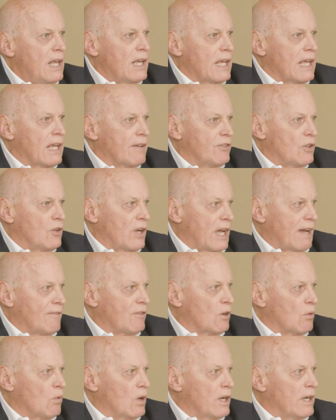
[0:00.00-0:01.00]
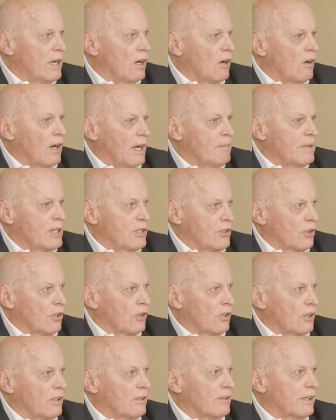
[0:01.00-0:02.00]
if you have a will, I mean,
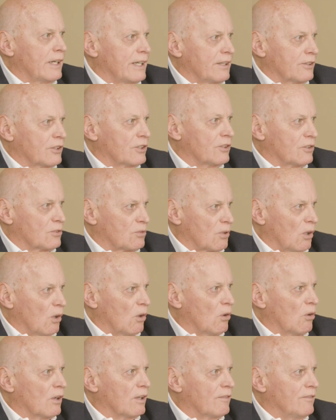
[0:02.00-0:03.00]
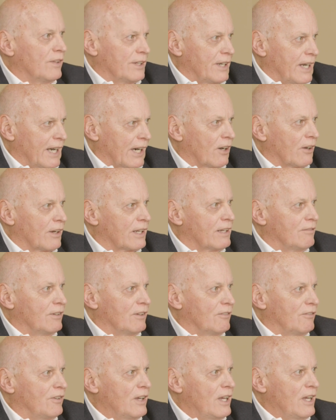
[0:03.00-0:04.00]
you're in control of the narrative
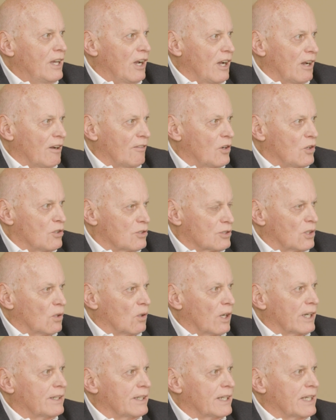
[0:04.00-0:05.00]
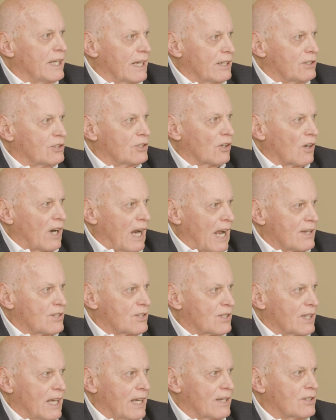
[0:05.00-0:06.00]
of who's going to get your
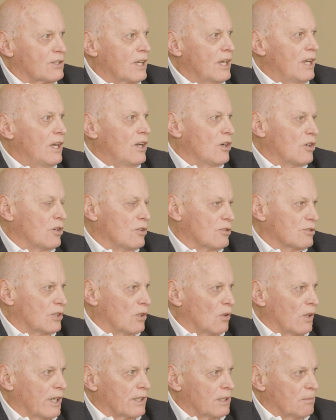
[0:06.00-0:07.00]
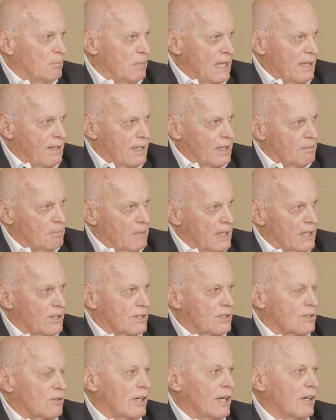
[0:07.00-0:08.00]
assets, who's going to be the
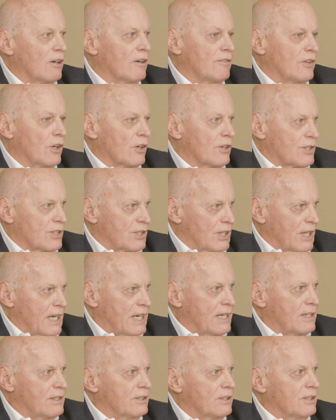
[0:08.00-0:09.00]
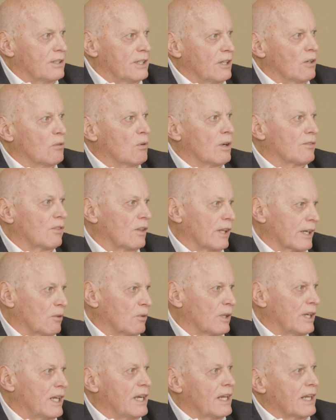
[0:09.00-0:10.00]
administrator of your estate to deal with
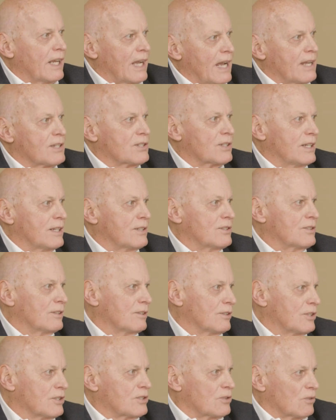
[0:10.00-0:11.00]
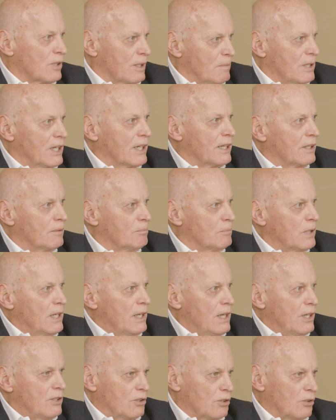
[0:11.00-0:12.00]
liquidating assets and distributing them
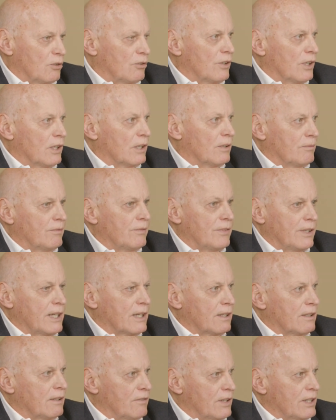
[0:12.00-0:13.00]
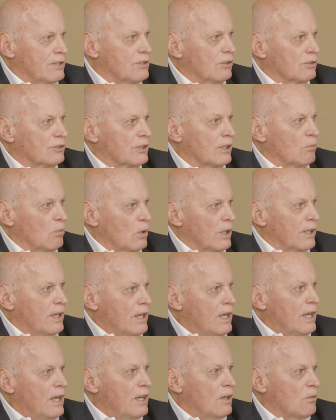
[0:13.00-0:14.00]
to the individuals that
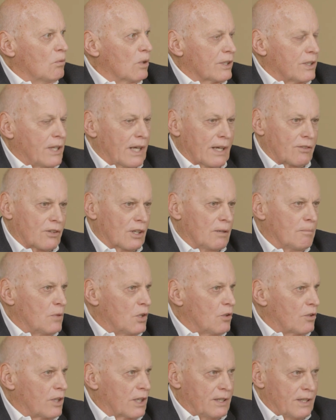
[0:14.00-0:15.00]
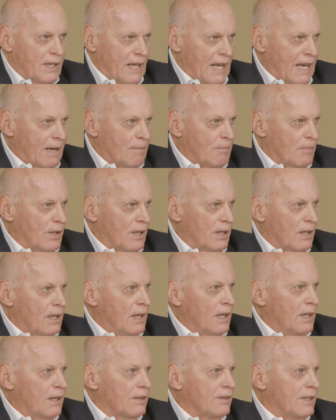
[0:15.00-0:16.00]
would get them. You can name
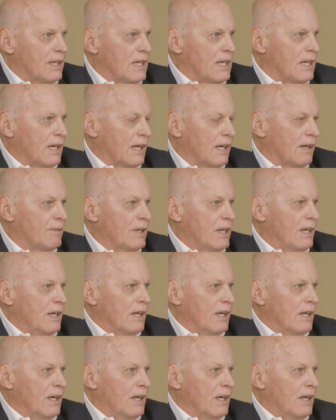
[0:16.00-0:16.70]
the